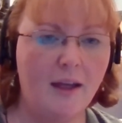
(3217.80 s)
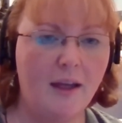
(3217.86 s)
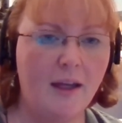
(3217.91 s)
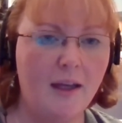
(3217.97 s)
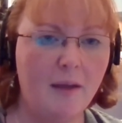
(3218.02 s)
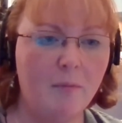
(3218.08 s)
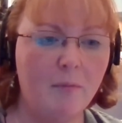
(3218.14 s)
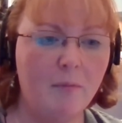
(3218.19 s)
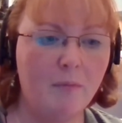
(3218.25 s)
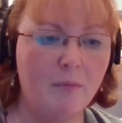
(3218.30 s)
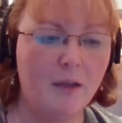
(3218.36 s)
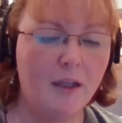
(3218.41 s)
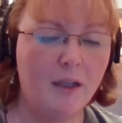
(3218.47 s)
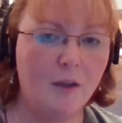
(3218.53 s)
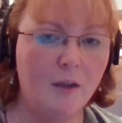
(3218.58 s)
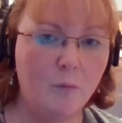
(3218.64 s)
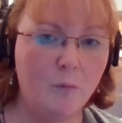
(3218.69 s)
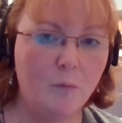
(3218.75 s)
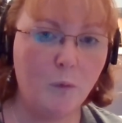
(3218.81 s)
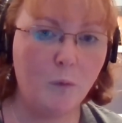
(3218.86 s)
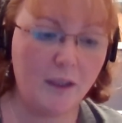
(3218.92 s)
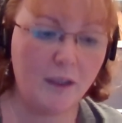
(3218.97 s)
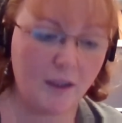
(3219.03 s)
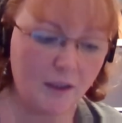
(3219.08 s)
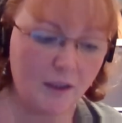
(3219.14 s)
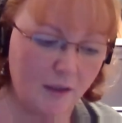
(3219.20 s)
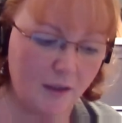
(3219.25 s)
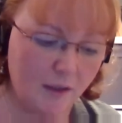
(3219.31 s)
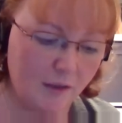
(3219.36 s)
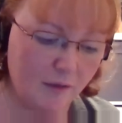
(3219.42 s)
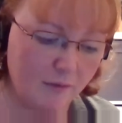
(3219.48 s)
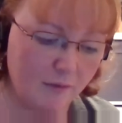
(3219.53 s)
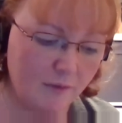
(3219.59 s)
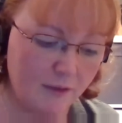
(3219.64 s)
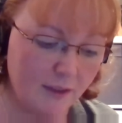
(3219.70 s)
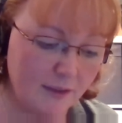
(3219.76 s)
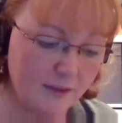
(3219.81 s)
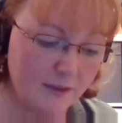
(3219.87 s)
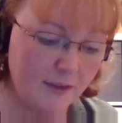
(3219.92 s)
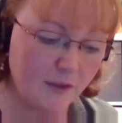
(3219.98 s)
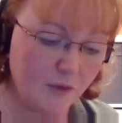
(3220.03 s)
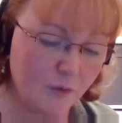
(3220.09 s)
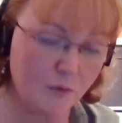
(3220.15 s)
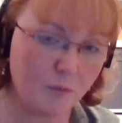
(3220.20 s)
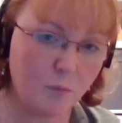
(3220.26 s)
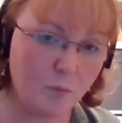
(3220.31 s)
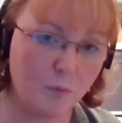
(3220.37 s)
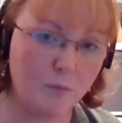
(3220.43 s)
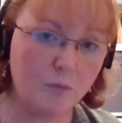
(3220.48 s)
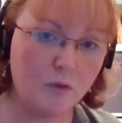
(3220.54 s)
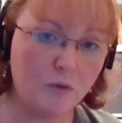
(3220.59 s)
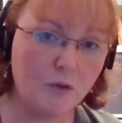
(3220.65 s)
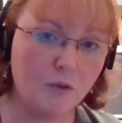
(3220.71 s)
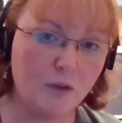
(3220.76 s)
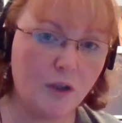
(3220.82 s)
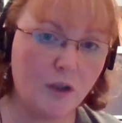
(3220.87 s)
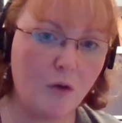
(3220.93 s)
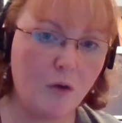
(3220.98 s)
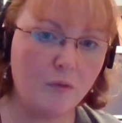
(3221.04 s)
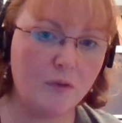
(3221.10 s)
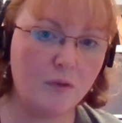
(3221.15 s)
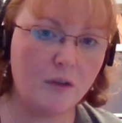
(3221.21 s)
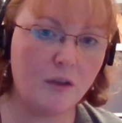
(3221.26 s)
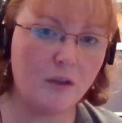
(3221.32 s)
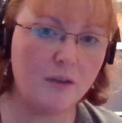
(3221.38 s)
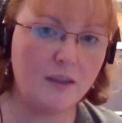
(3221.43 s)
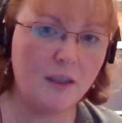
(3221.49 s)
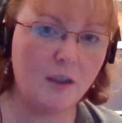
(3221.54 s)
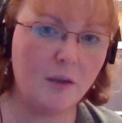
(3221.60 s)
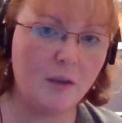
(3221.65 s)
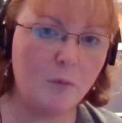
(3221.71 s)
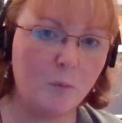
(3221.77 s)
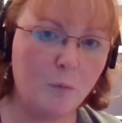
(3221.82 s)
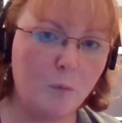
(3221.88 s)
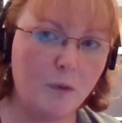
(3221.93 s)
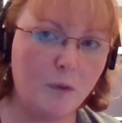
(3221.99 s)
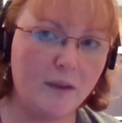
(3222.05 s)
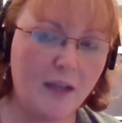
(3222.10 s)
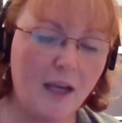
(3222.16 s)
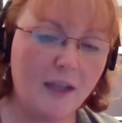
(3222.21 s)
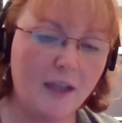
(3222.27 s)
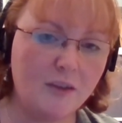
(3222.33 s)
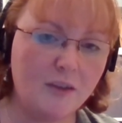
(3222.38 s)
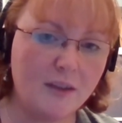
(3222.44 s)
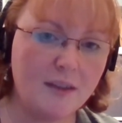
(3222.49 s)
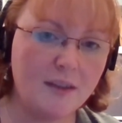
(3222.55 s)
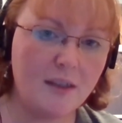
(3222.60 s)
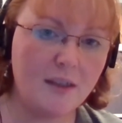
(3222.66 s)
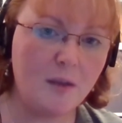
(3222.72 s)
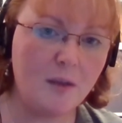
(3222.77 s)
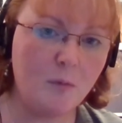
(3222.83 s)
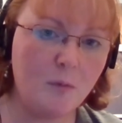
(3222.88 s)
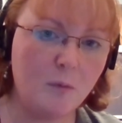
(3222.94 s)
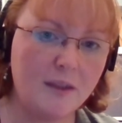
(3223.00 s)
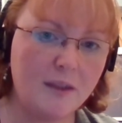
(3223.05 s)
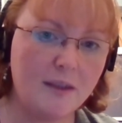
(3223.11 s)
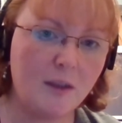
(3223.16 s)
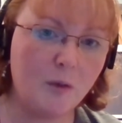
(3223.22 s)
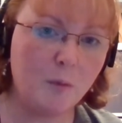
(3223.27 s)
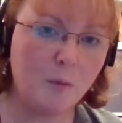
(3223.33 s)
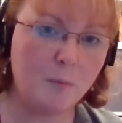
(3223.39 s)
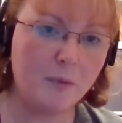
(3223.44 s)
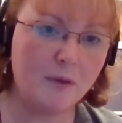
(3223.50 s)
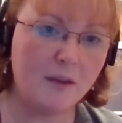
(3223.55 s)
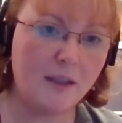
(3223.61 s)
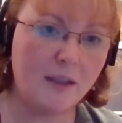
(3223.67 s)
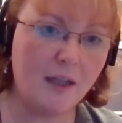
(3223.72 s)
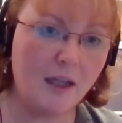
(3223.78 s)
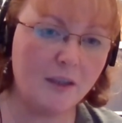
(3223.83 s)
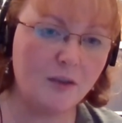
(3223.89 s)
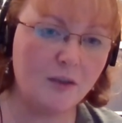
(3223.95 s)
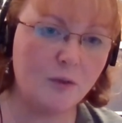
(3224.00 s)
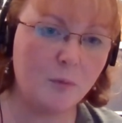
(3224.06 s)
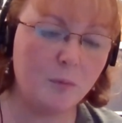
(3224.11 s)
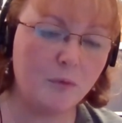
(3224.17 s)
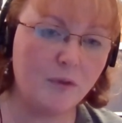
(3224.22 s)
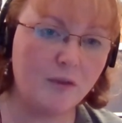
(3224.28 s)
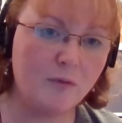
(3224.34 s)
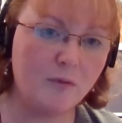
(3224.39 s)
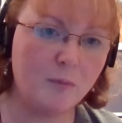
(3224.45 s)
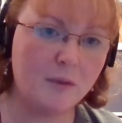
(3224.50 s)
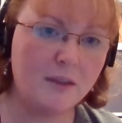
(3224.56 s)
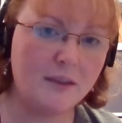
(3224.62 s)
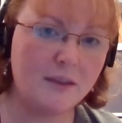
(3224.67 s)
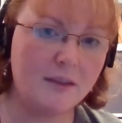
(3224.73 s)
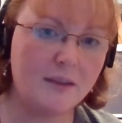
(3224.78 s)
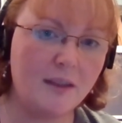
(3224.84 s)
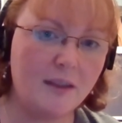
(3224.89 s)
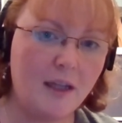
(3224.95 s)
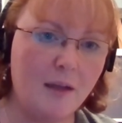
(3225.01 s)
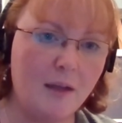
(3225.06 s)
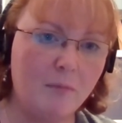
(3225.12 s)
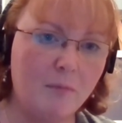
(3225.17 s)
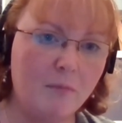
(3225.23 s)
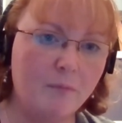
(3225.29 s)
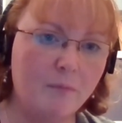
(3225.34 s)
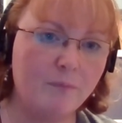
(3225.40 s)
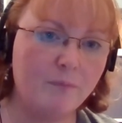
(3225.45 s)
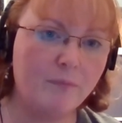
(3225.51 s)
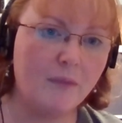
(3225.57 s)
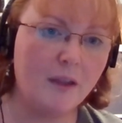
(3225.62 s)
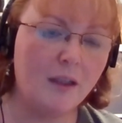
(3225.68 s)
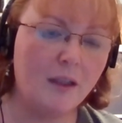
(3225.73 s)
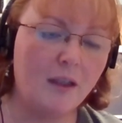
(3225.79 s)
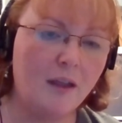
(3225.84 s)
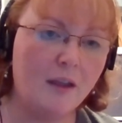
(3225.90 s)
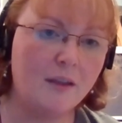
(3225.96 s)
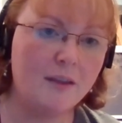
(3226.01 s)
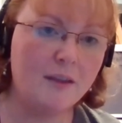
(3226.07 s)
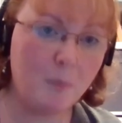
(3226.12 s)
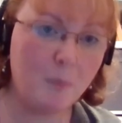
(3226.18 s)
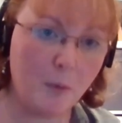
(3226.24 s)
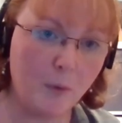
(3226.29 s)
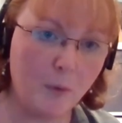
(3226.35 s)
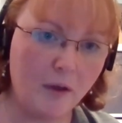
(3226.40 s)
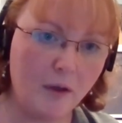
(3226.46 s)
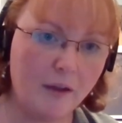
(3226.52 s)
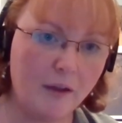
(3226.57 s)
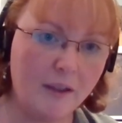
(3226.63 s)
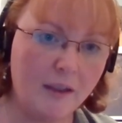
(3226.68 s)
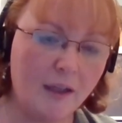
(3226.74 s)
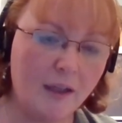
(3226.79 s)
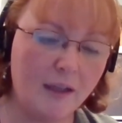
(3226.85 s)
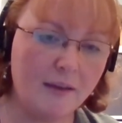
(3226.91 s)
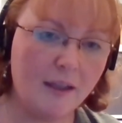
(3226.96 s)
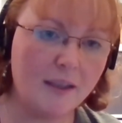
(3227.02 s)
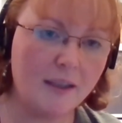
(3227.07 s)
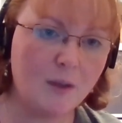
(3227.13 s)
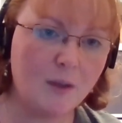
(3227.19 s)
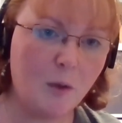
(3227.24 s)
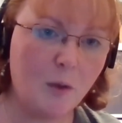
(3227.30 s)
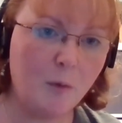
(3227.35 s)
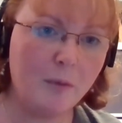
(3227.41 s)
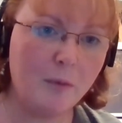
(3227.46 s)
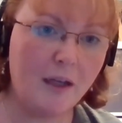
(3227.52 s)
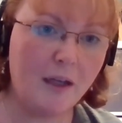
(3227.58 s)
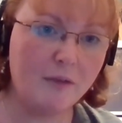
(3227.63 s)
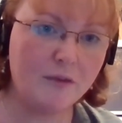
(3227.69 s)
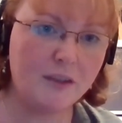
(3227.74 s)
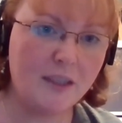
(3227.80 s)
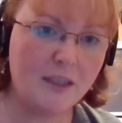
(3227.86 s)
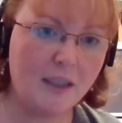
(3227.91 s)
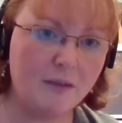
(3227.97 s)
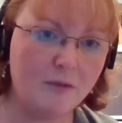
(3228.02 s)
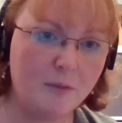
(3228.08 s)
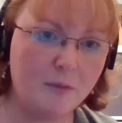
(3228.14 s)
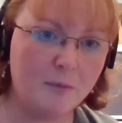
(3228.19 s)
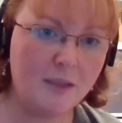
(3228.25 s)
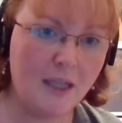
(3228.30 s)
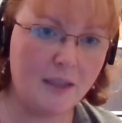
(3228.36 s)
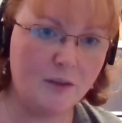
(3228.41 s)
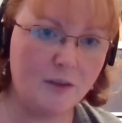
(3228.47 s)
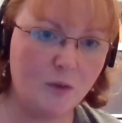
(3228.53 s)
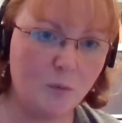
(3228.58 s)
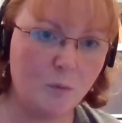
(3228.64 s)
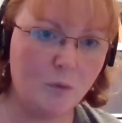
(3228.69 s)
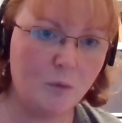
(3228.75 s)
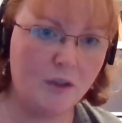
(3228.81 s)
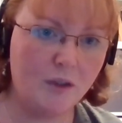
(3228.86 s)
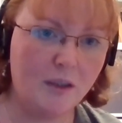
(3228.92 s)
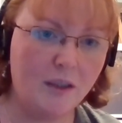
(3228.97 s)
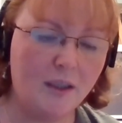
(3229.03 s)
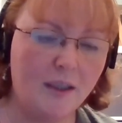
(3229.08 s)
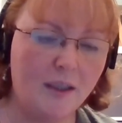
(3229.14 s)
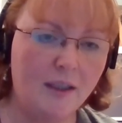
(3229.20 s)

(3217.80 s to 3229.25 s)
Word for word: Um, we this year during COVID nineteen with the HSE, we set up the National Bereavement um, Support Line, and that's open every day from ten to one.